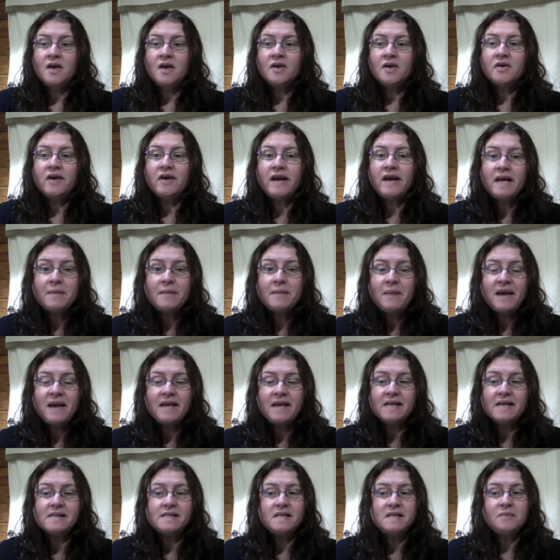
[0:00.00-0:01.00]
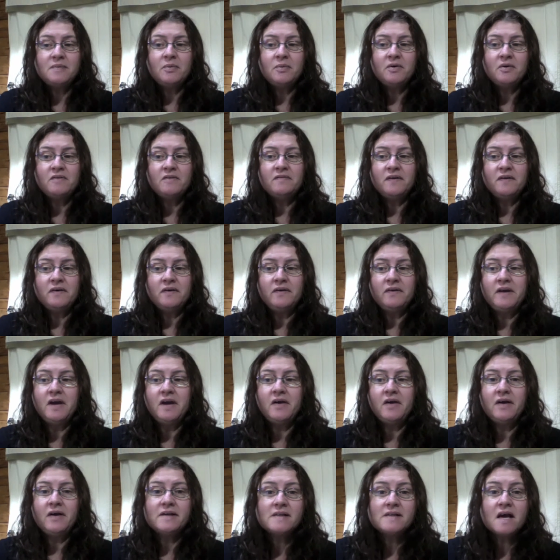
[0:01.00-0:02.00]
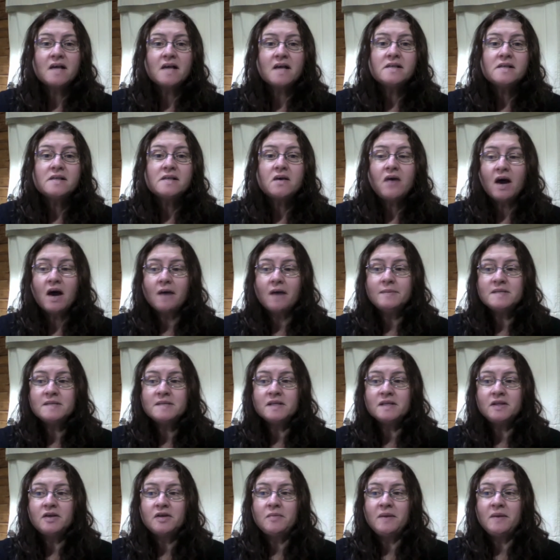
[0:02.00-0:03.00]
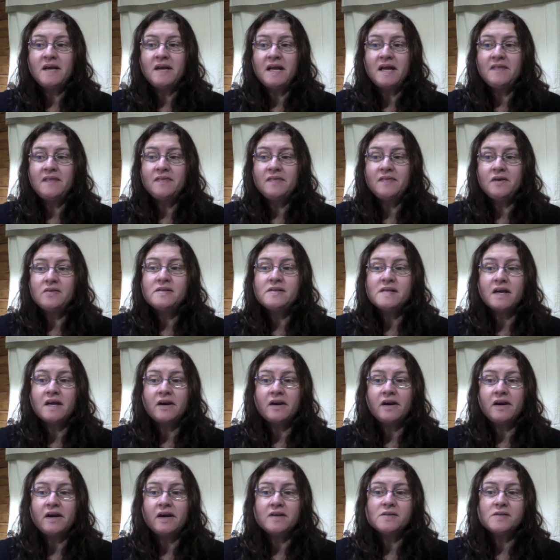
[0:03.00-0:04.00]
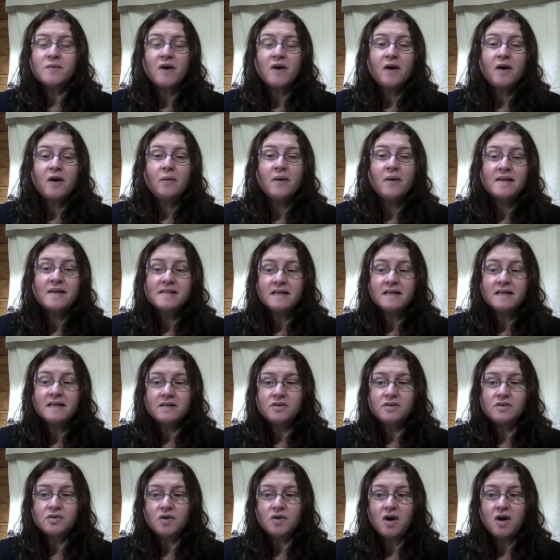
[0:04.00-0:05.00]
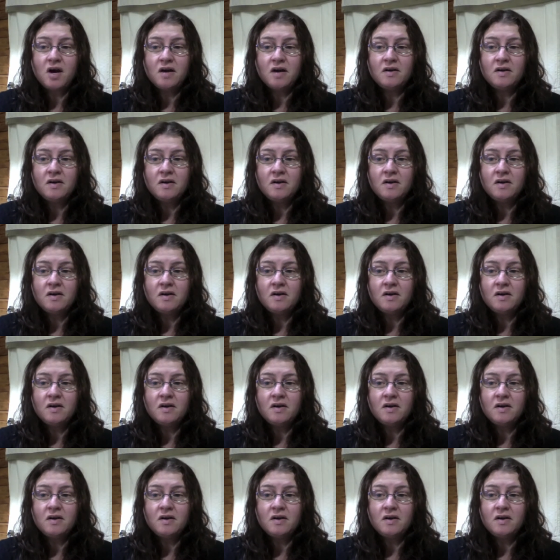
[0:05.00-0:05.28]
Creating my ISTE portfolio has also helped illuminate those areas where I wasn't as strong,